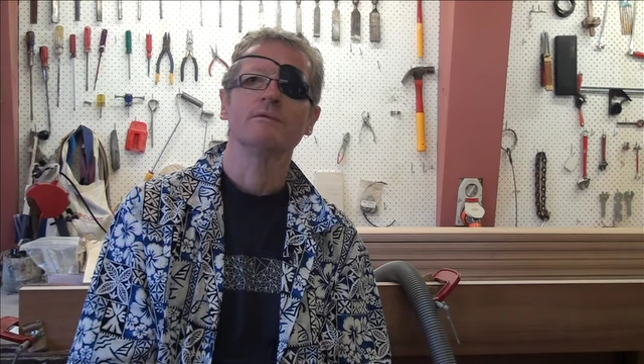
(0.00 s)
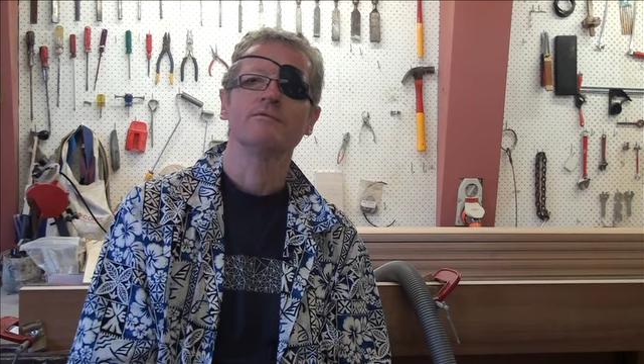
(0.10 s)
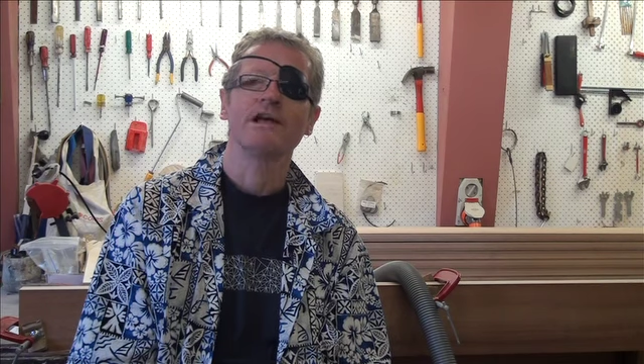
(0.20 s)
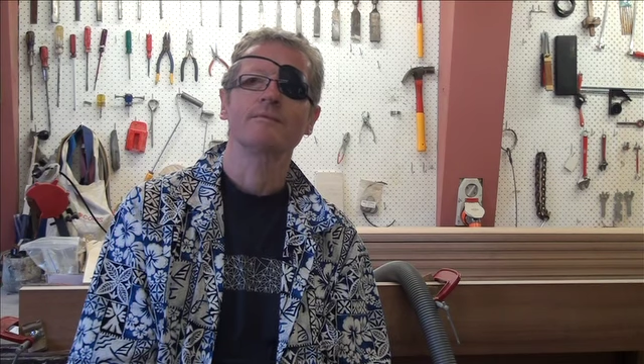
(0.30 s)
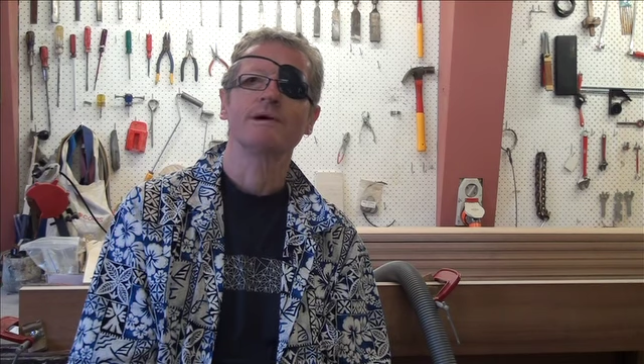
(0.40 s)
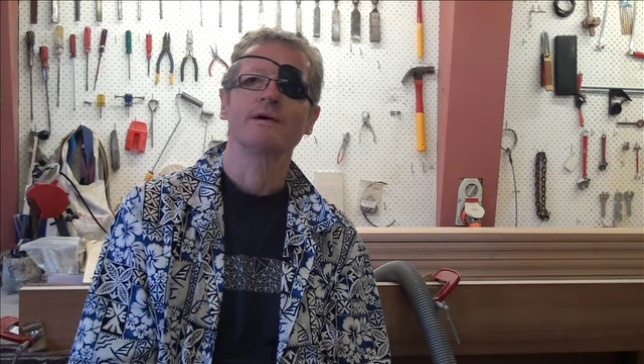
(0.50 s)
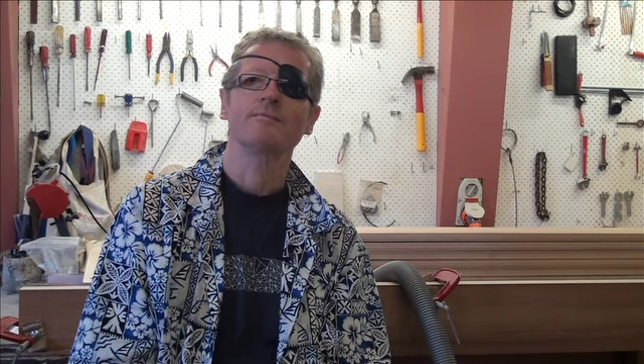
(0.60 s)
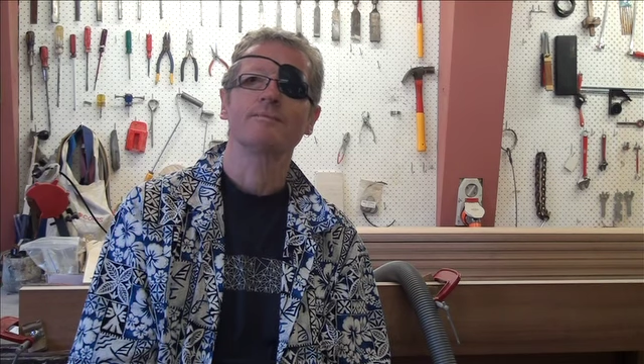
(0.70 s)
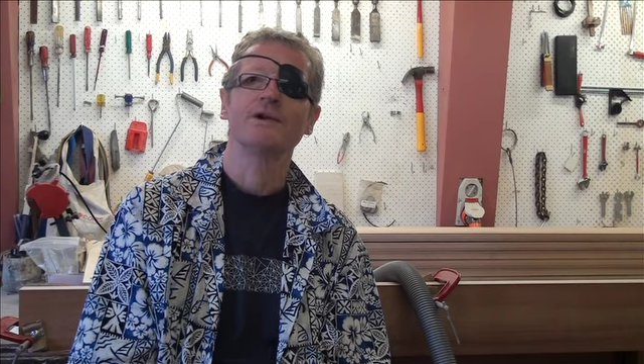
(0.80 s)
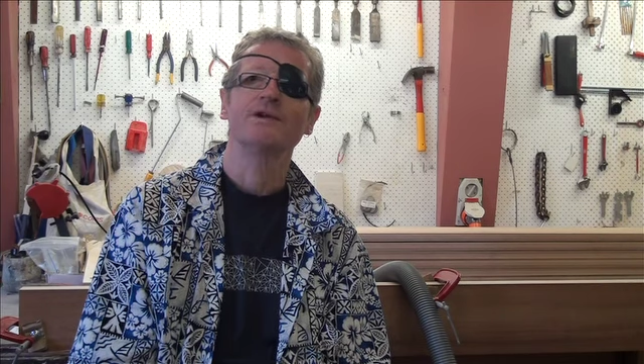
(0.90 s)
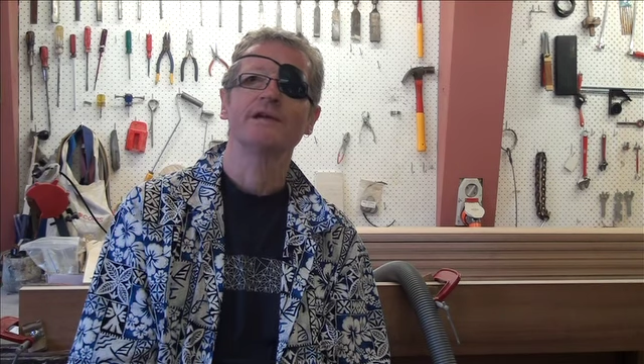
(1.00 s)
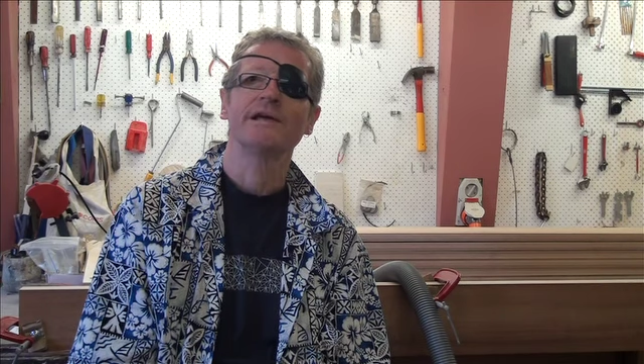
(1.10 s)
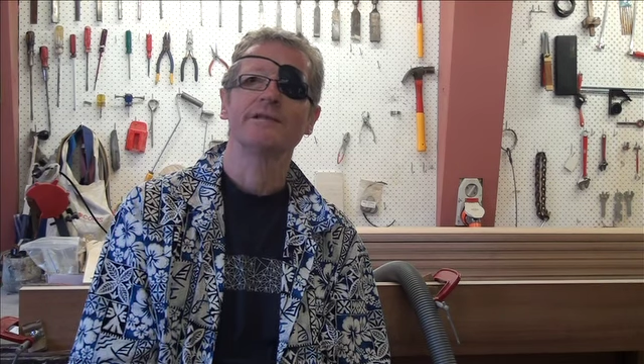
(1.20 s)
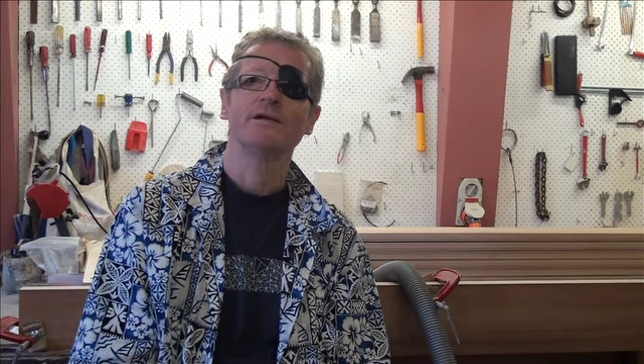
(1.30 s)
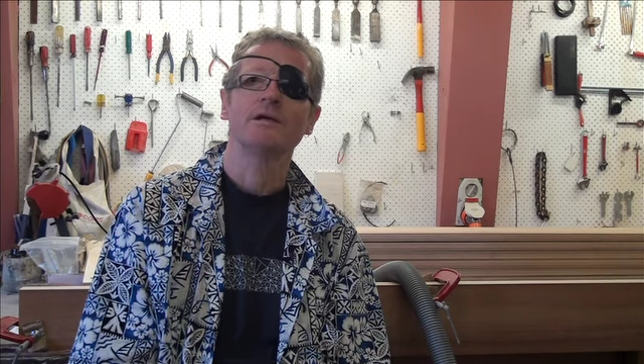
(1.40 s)
flat pack putting
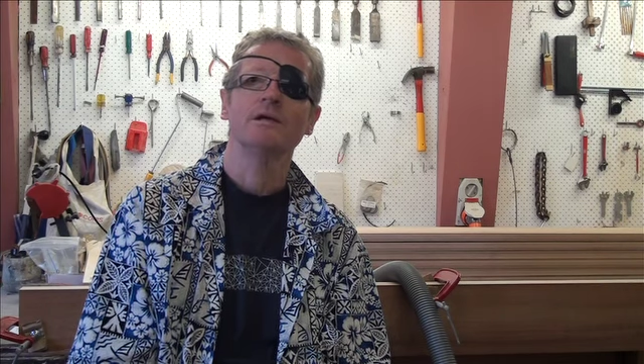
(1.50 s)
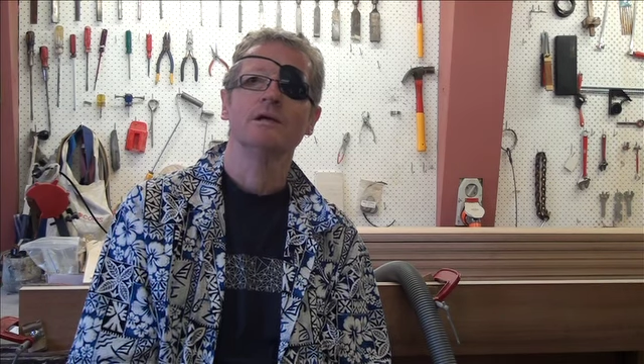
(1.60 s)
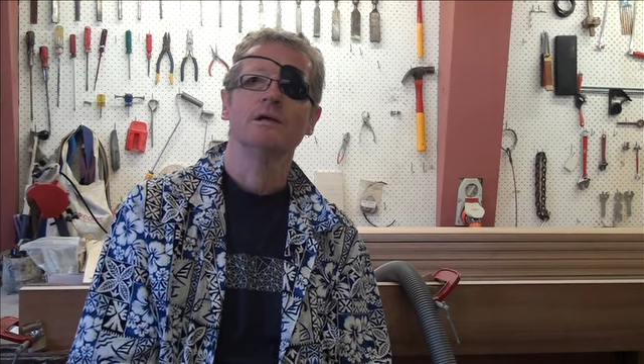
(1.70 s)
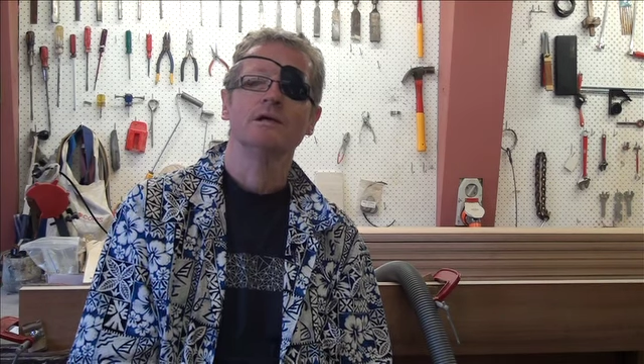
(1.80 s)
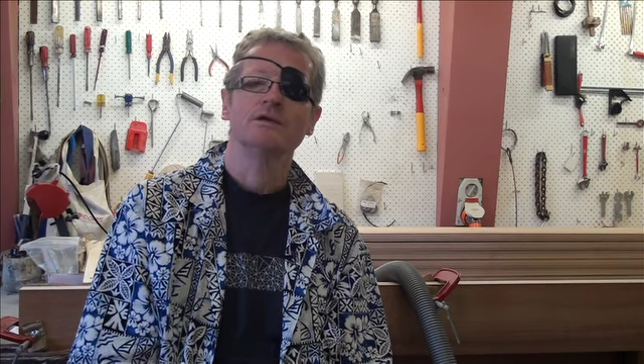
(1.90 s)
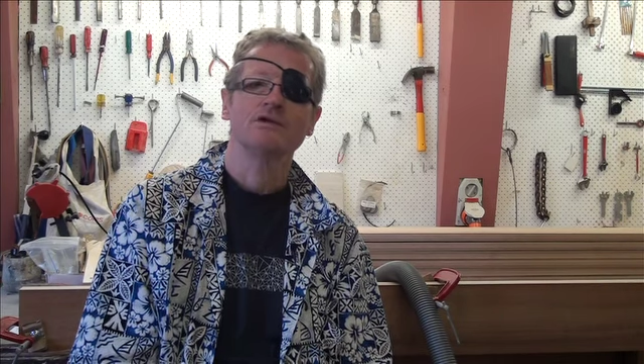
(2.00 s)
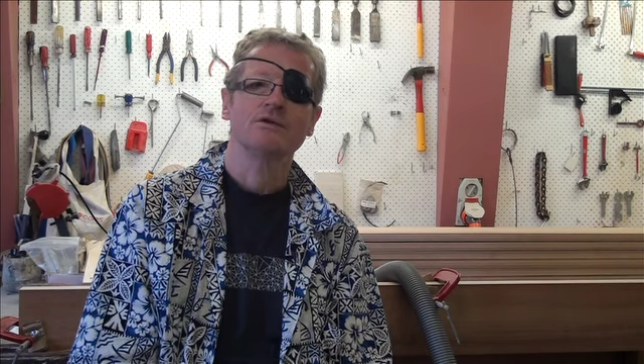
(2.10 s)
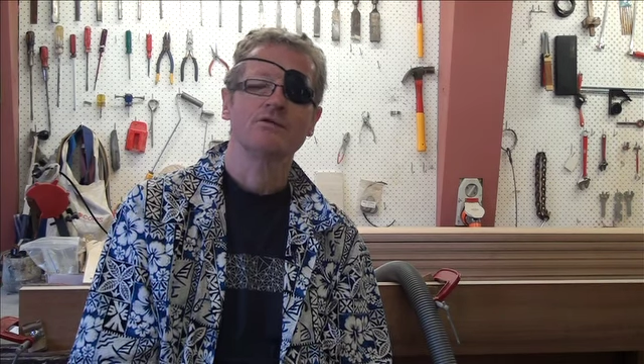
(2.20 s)
together, so